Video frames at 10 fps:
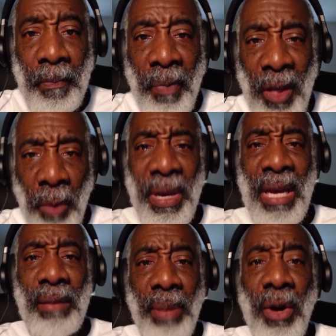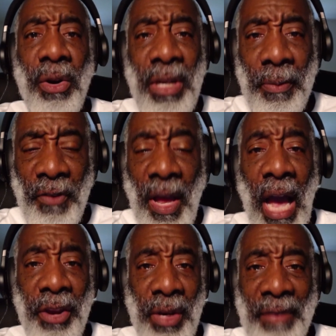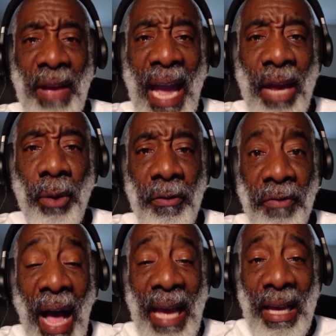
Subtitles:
You're being burned and you leave your hand on the fire.